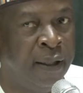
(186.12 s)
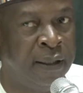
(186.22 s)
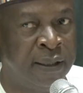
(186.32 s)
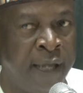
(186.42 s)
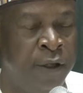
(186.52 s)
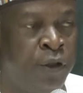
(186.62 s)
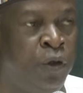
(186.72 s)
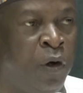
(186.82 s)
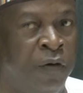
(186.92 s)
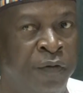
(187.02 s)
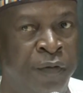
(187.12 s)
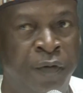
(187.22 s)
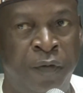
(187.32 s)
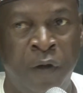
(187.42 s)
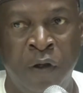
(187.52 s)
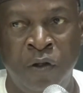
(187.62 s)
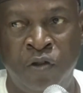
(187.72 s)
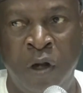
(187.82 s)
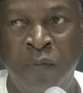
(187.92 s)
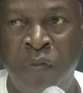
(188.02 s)
It's an issue
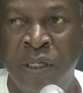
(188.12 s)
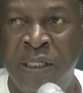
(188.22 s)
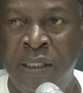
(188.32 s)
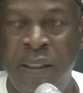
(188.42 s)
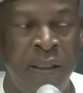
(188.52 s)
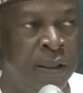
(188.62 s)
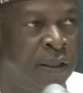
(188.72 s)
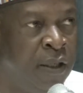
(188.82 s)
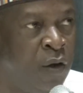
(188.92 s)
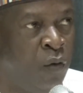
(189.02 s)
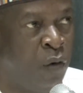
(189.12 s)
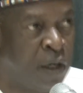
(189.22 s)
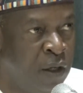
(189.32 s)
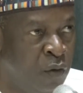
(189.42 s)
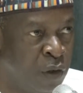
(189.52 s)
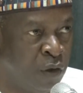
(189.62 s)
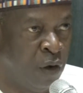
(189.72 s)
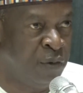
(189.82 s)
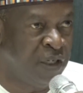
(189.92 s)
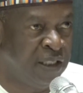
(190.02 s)
of somebody working
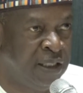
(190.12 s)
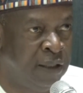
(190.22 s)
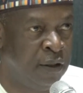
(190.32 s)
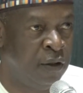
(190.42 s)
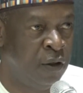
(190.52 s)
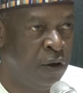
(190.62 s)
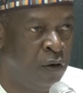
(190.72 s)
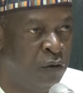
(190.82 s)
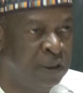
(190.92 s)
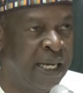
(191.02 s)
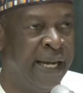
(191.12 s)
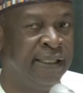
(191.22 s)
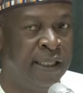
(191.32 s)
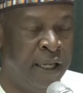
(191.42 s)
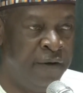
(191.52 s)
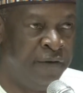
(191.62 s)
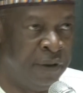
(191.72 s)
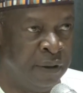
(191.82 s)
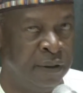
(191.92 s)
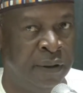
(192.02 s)
with community, which I think
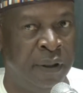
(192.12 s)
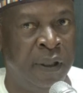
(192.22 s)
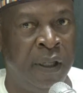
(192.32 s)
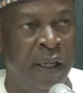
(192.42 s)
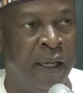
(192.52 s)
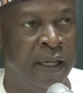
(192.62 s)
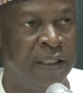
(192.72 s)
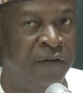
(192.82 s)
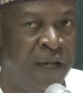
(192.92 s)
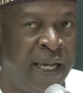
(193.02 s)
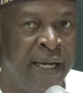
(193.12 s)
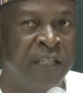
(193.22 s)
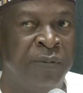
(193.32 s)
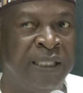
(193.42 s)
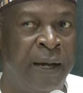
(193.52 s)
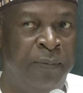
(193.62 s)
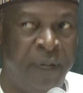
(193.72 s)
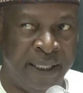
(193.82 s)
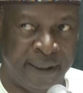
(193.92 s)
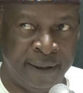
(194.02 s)
even a civilian is
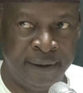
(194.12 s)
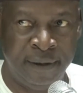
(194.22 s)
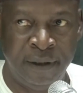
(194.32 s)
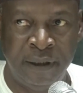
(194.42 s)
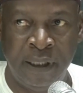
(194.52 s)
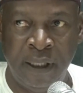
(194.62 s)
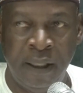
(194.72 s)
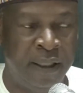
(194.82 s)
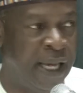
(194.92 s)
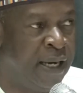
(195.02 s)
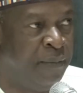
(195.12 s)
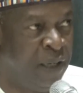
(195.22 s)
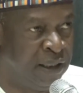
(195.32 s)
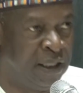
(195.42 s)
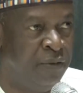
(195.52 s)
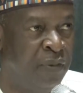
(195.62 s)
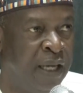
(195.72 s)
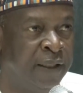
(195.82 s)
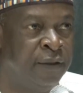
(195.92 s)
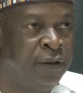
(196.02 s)
better placed than a military
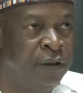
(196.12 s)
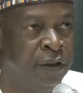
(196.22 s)
man